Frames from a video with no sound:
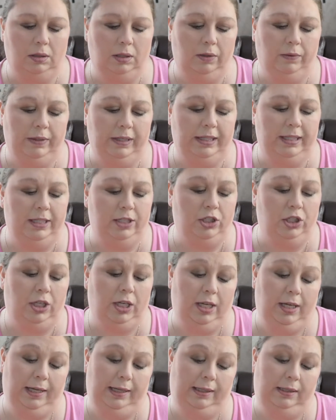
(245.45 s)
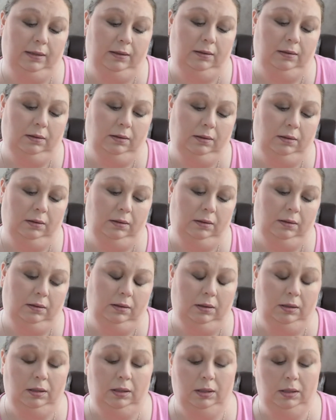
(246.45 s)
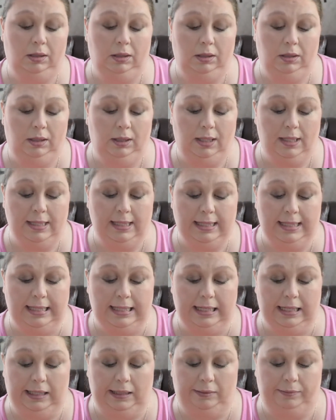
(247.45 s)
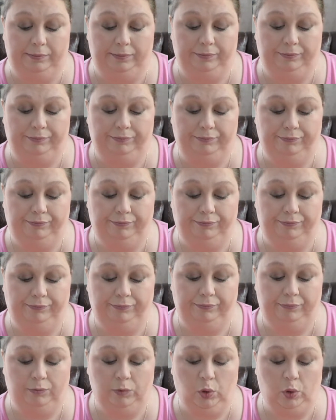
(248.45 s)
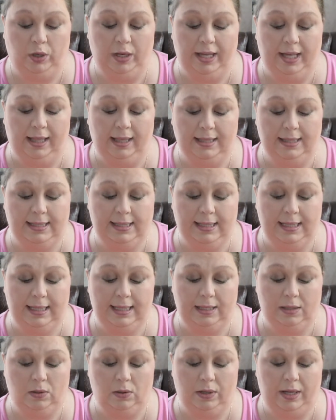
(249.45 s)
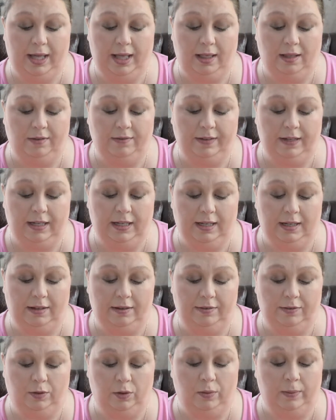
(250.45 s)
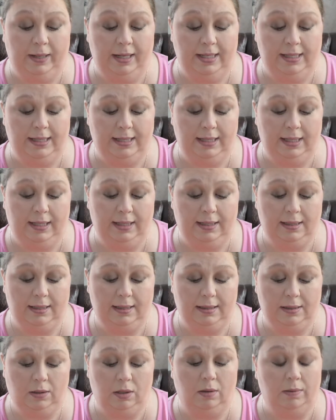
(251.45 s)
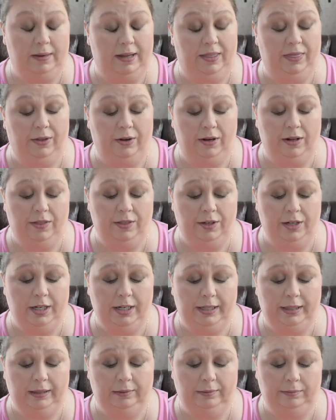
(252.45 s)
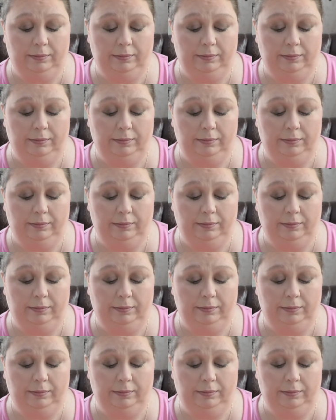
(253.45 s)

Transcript: don't get this shade because it's in it. Or yellow six, or yellow five, or red six, or red thirty-three.